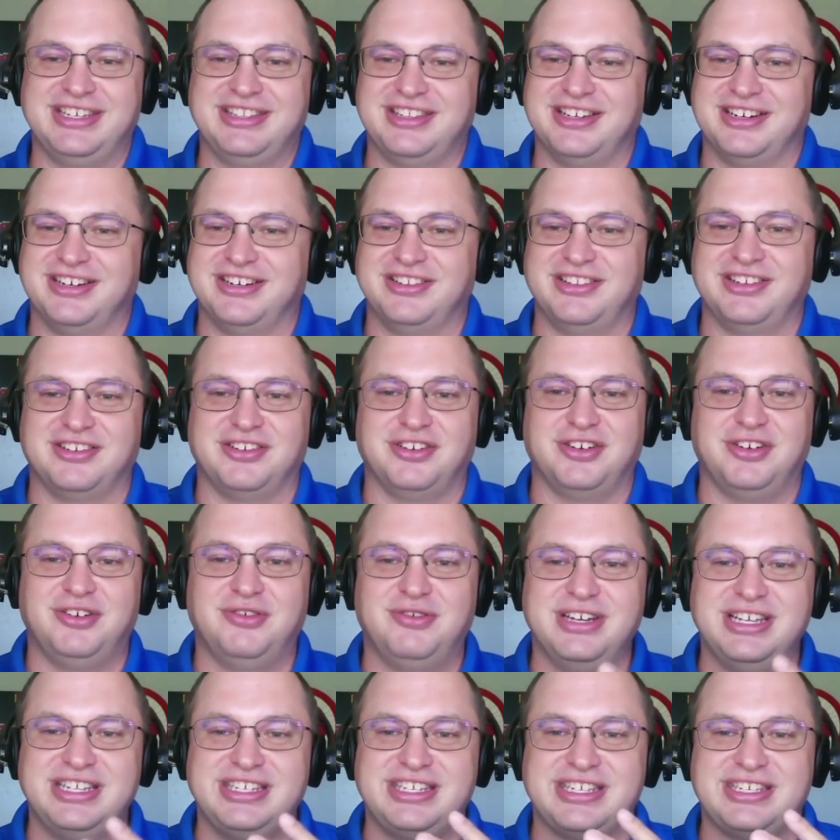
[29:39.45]
There, there
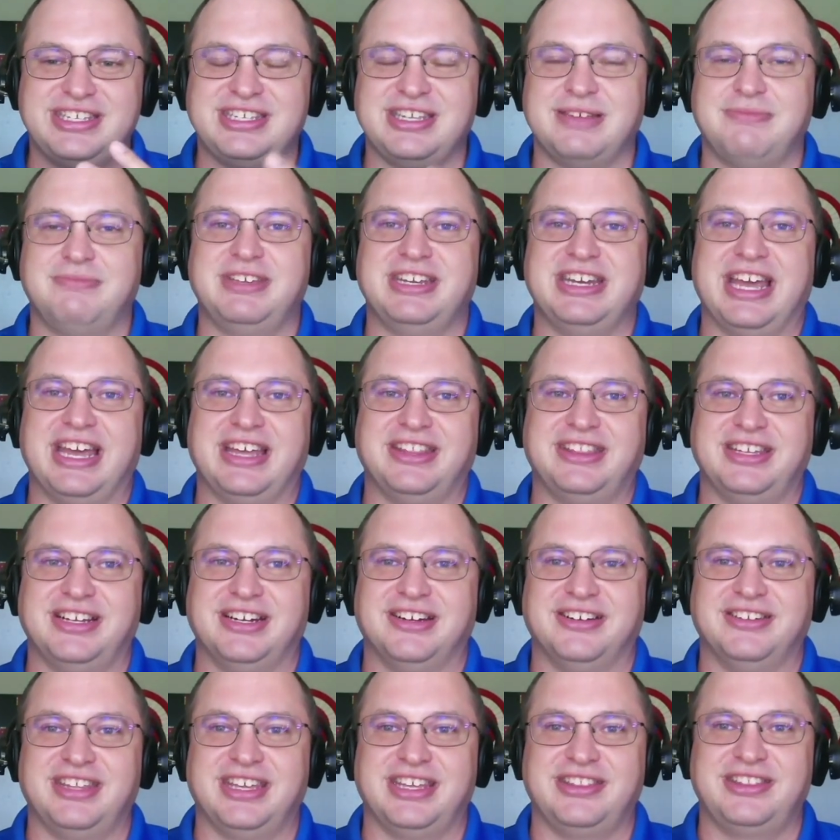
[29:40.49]
always is something out
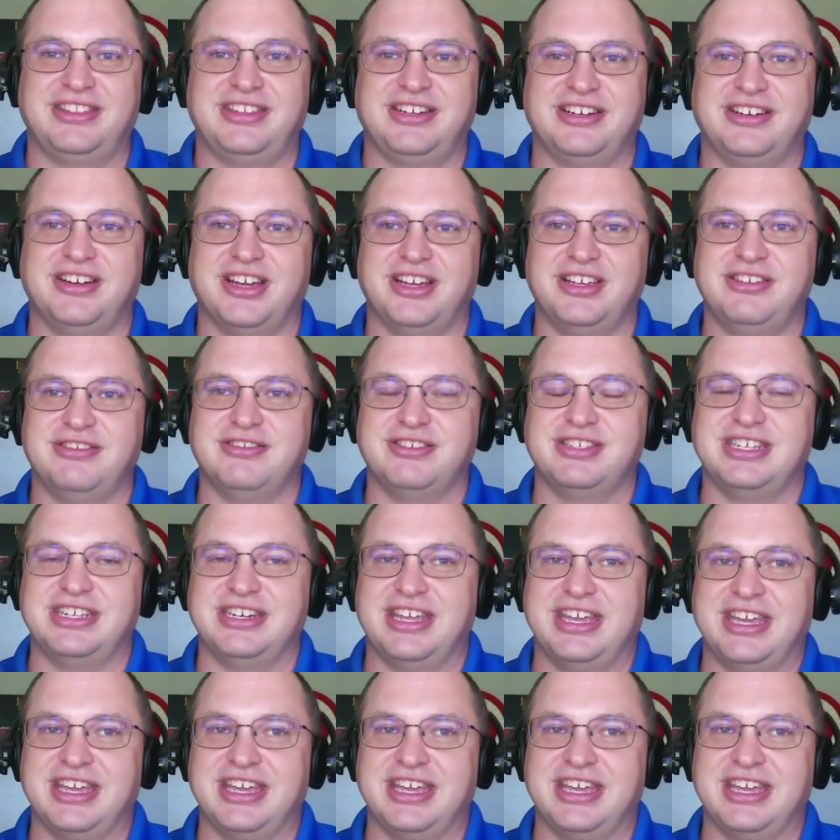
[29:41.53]
there that they're not using.